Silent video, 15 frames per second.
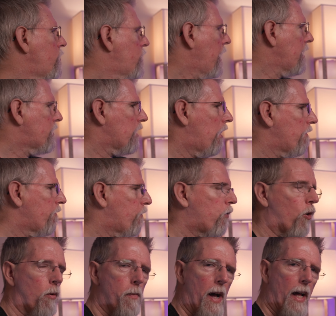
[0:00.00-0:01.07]
JSON
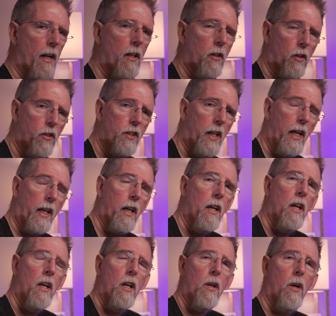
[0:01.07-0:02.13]
format, it looks like.
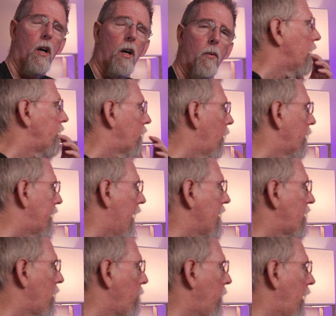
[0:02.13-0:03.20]
So it's
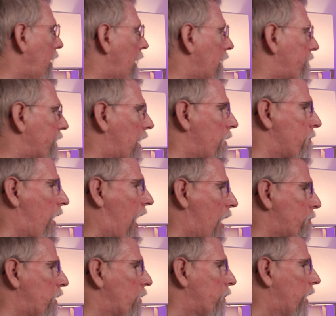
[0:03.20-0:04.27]
asking me if I'm
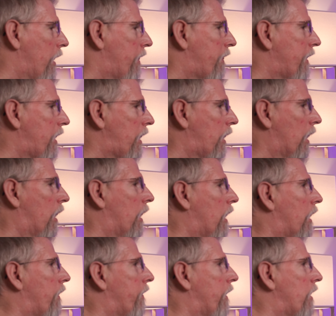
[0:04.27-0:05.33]
happy with
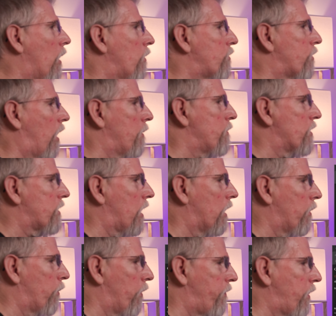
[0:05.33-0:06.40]
the notes, so I'm just going
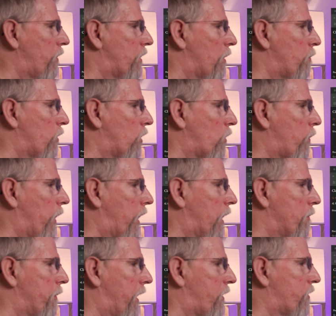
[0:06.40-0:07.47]
to review them real quick
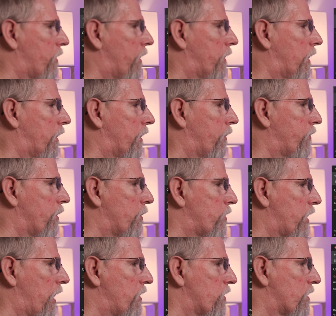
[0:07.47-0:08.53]
and make sure that there's no
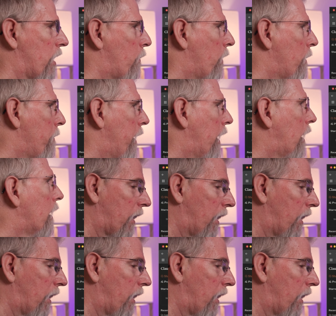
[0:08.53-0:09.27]
changes I want to make.